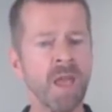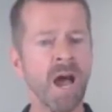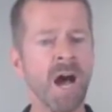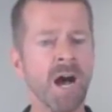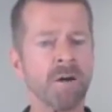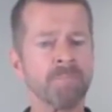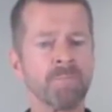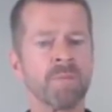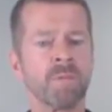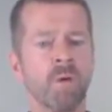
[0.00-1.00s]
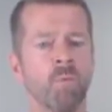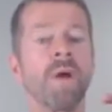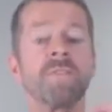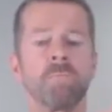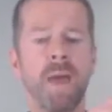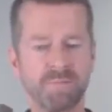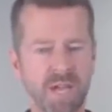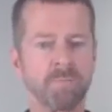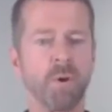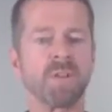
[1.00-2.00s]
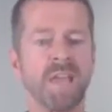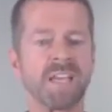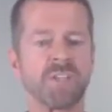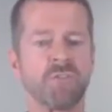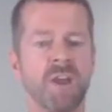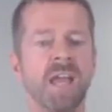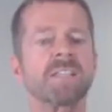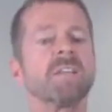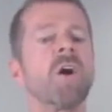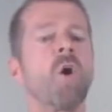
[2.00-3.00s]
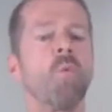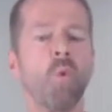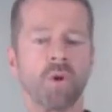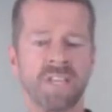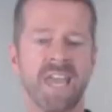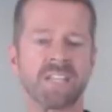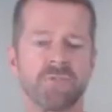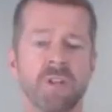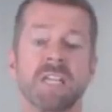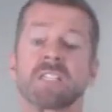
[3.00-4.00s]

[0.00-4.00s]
the peptide bond gets created, water gets released.